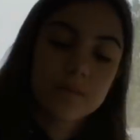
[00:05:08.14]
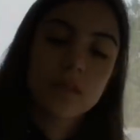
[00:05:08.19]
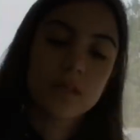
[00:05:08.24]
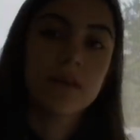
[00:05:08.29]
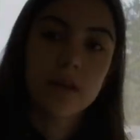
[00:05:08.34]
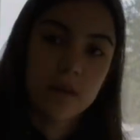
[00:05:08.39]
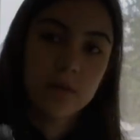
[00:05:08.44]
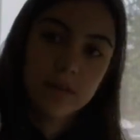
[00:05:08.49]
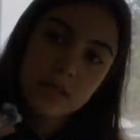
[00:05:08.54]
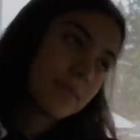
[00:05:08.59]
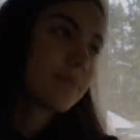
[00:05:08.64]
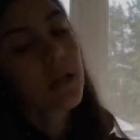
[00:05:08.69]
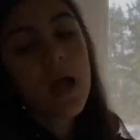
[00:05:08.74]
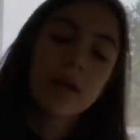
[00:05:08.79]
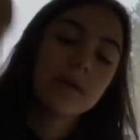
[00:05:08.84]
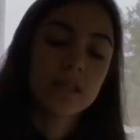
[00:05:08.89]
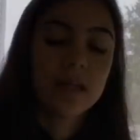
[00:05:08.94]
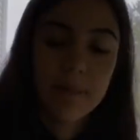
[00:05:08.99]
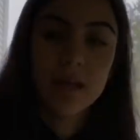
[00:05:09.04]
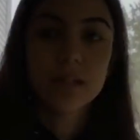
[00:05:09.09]
I
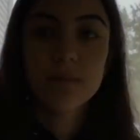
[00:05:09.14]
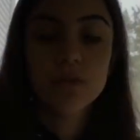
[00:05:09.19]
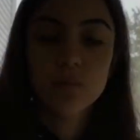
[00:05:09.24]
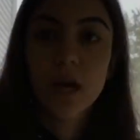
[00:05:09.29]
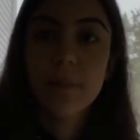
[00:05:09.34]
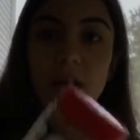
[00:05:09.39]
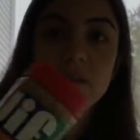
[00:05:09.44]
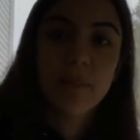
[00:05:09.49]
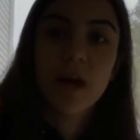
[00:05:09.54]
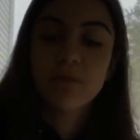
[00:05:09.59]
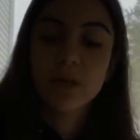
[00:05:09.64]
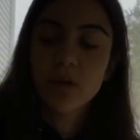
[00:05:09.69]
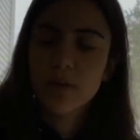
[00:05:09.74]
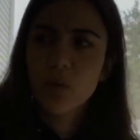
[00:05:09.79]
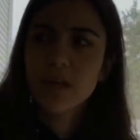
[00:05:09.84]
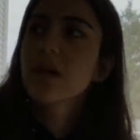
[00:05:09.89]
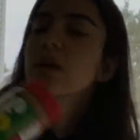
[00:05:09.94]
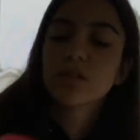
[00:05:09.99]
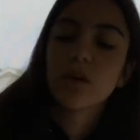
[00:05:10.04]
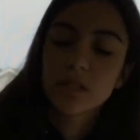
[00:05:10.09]
lasted this diet
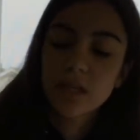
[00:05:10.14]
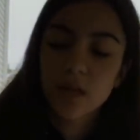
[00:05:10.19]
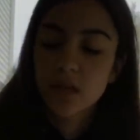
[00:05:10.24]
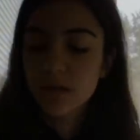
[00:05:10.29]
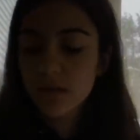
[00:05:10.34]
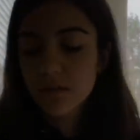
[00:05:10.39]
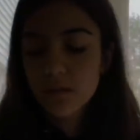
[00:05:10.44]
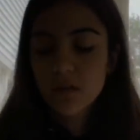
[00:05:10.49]
for 4 days,